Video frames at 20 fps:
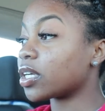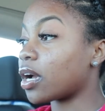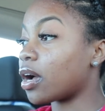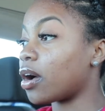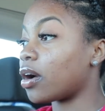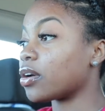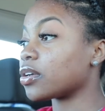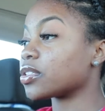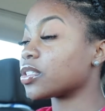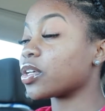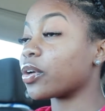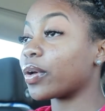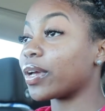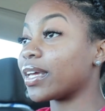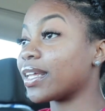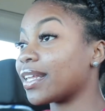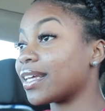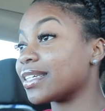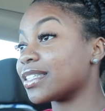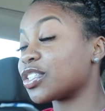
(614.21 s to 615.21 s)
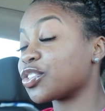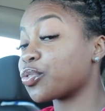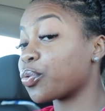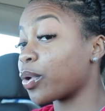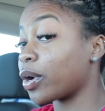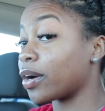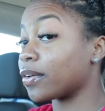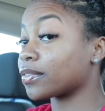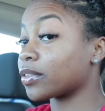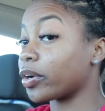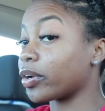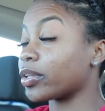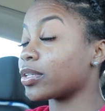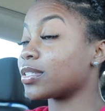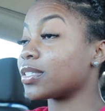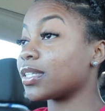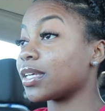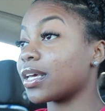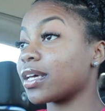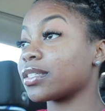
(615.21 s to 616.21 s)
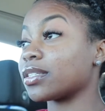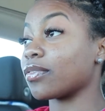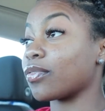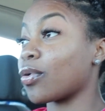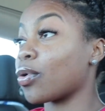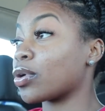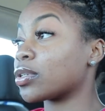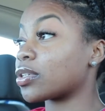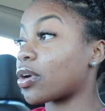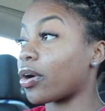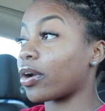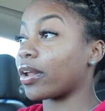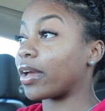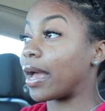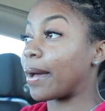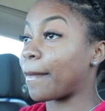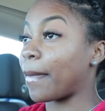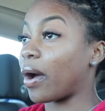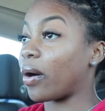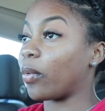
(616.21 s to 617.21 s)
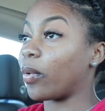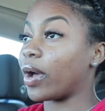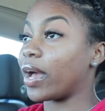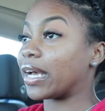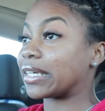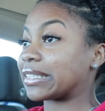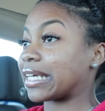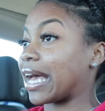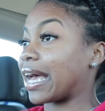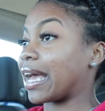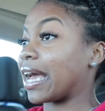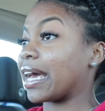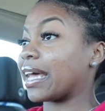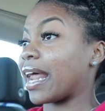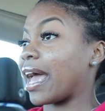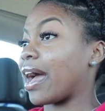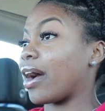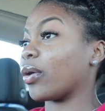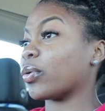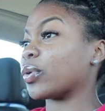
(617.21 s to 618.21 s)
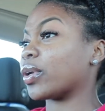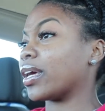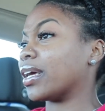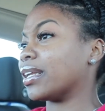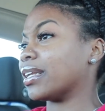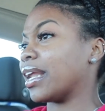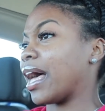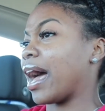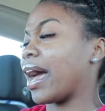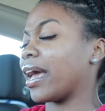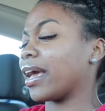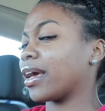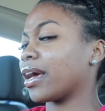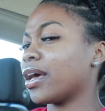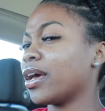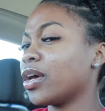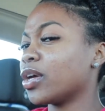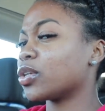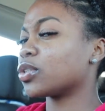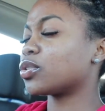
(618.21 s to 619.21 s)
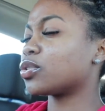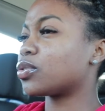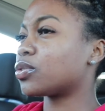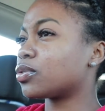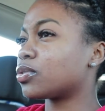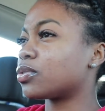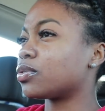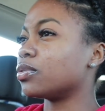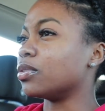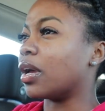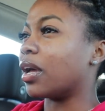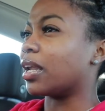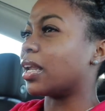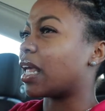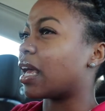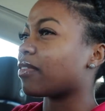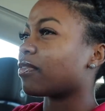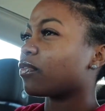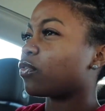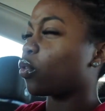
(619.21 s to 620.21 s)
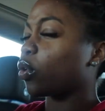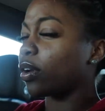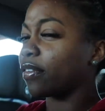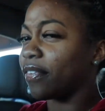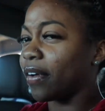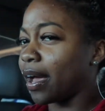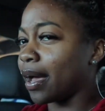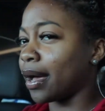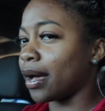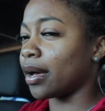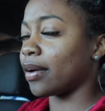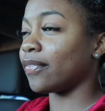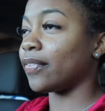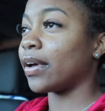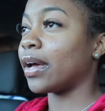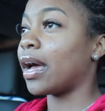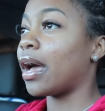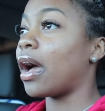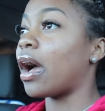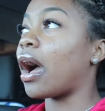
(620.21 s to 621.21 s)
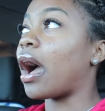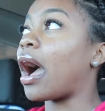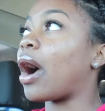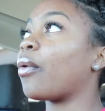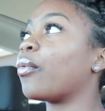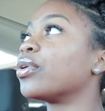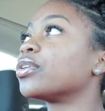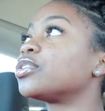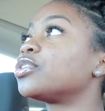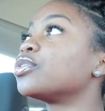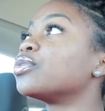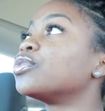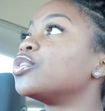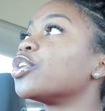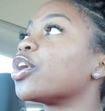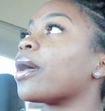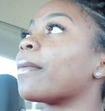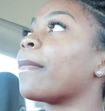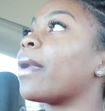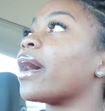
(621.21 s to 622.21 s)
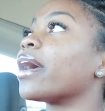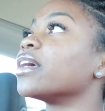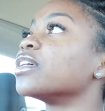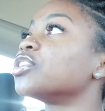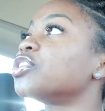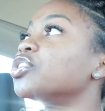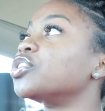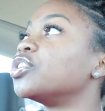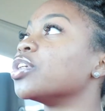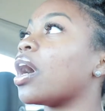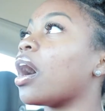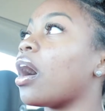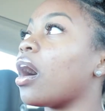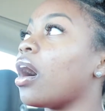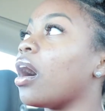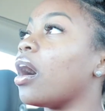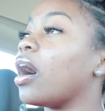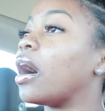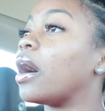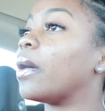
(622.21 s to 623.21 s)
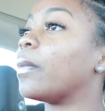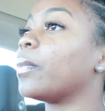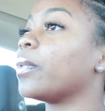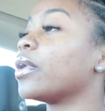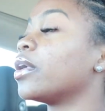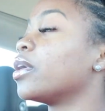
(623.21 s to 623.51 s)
y'all. So, it is 12:36. Of course, I already got my wax. I got out at like 11:45. I went to Jeremiah's job